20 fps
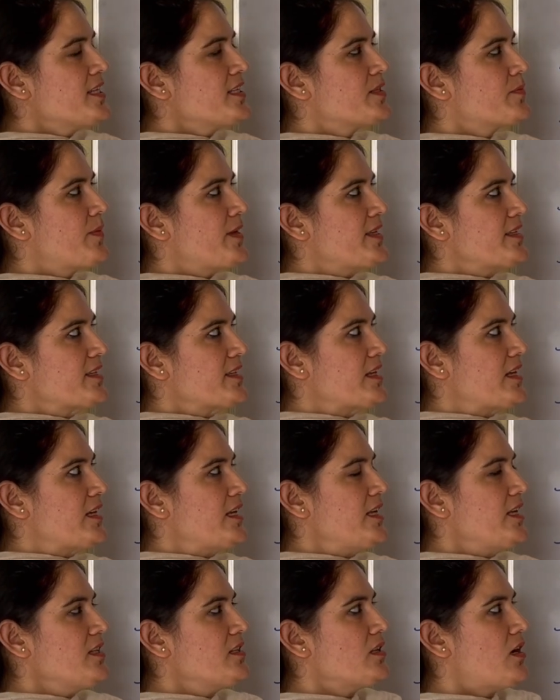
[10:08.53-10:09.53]
is
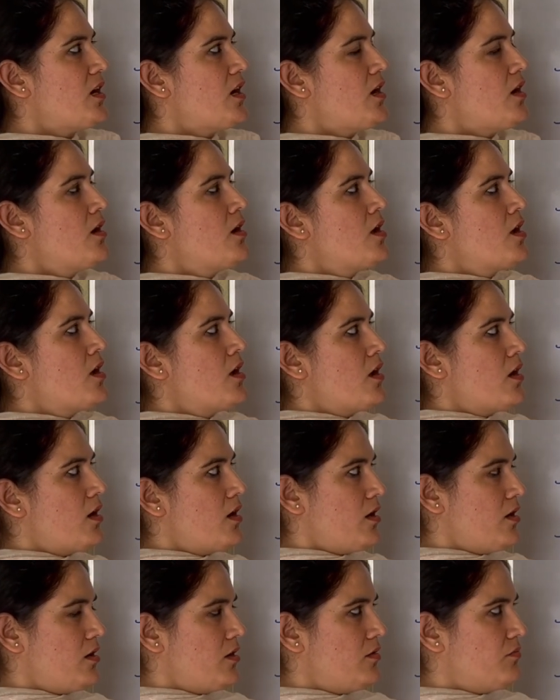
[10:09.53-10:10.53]
basically the
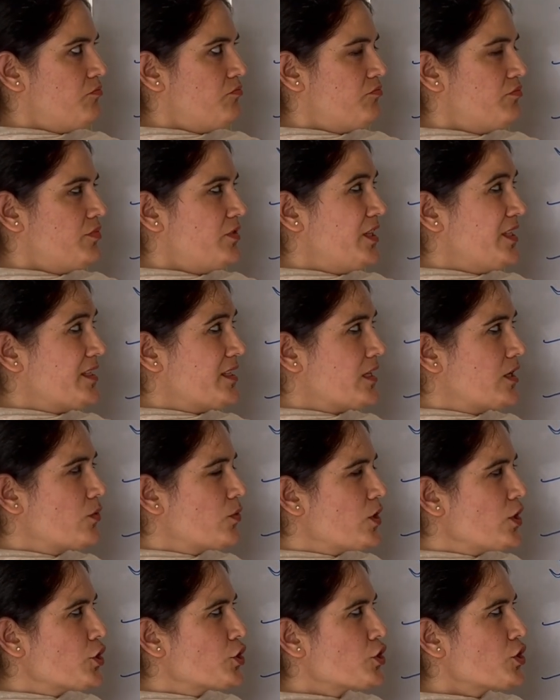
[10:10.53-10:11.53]

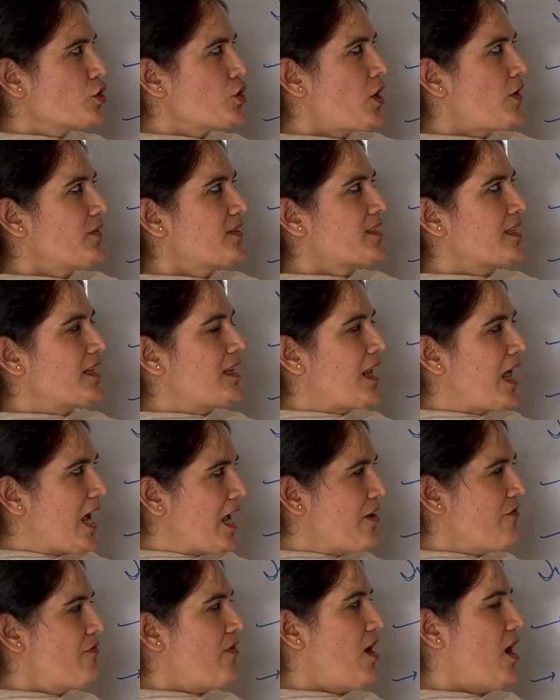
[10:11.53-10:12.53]
secretion of
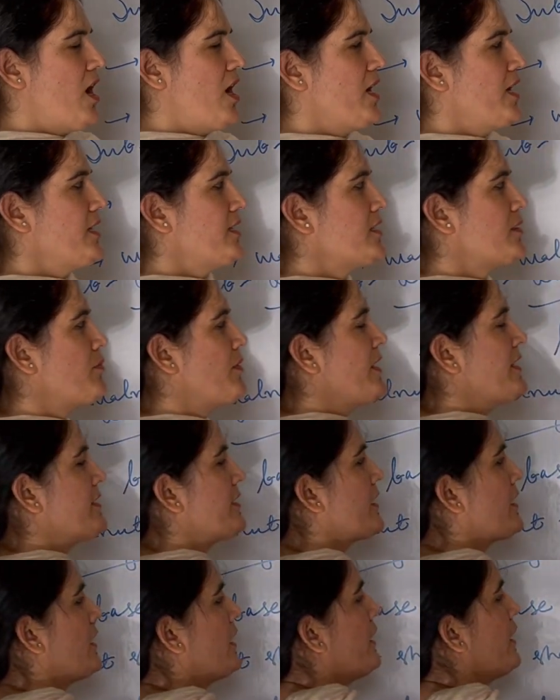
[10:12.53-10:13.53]
saliva. It's
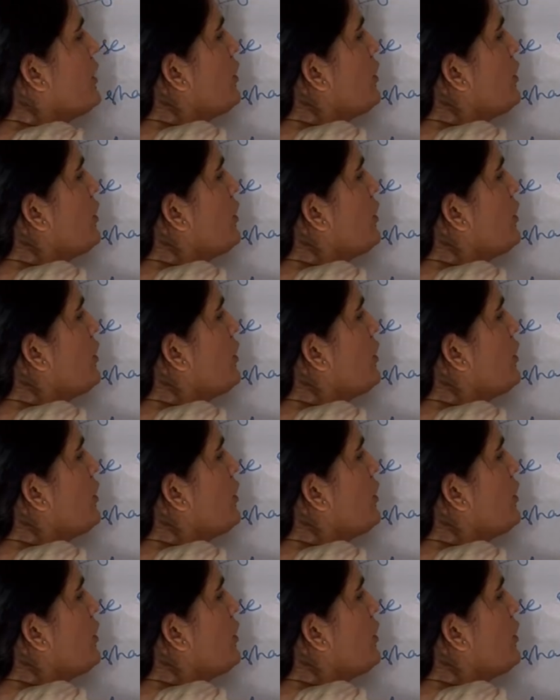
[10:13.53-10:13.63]
basically